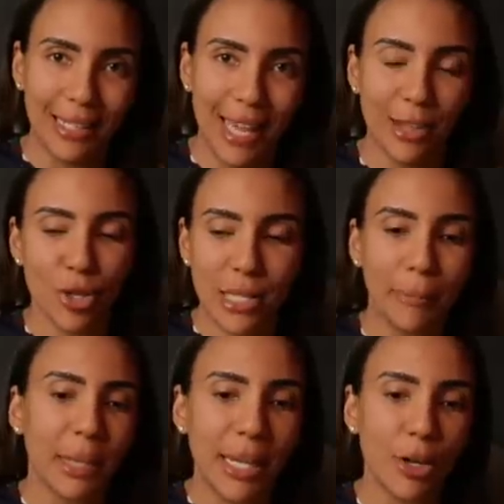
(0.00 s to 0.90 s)
okay? There's
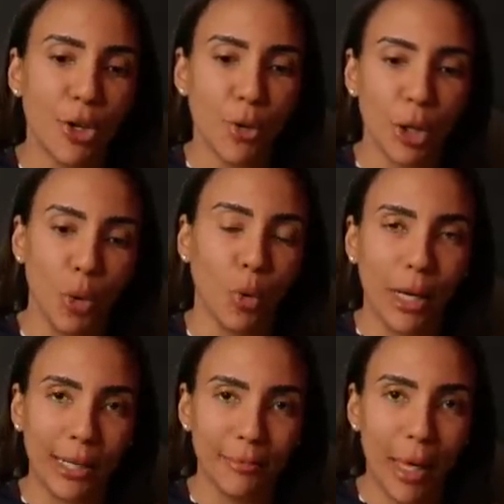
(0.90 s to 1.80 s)
something here you're
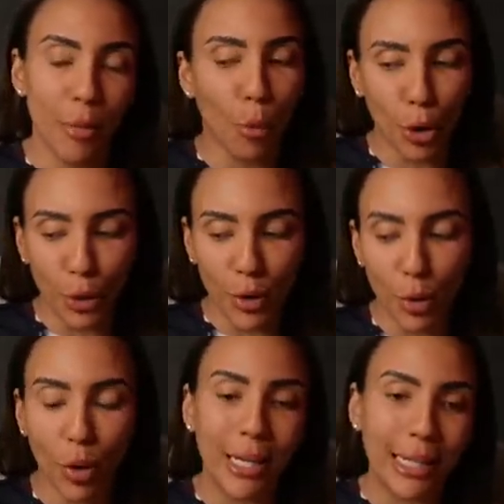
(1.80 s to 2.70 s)
ignoring. And the more you
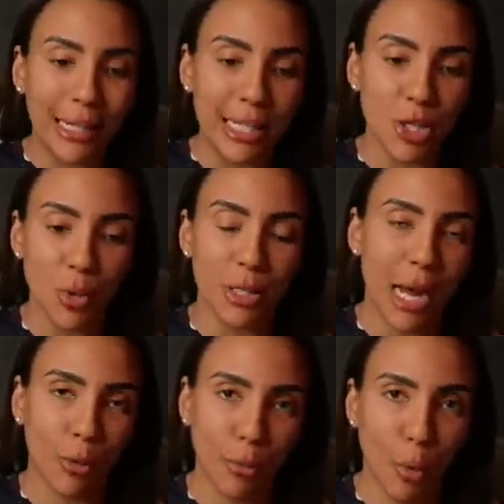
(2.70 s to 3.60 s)
ignore it, it leads to a
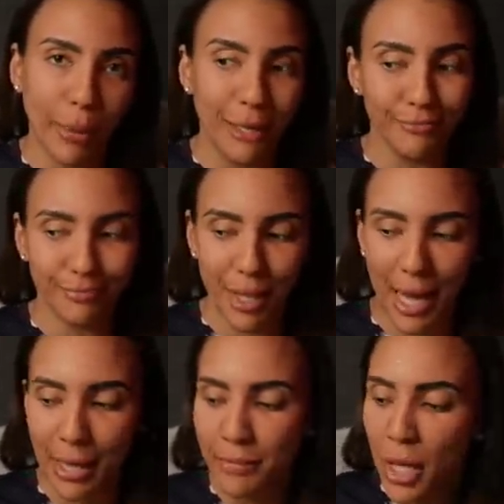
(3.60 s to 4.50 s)
Tower moment,
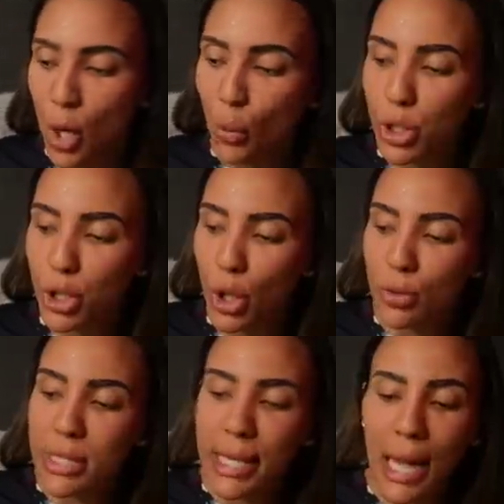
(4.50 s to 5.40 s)
okay? What you
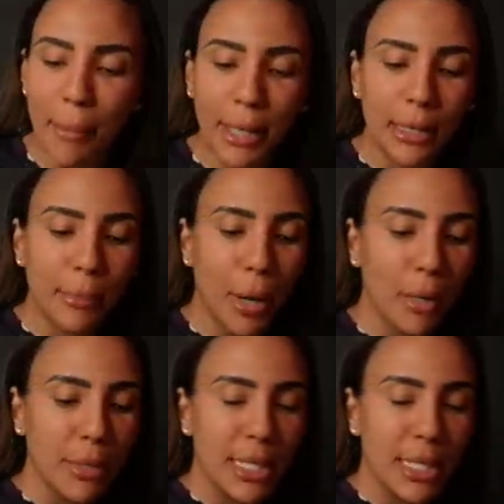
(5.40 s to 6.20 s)
don't see coming at the bottom of the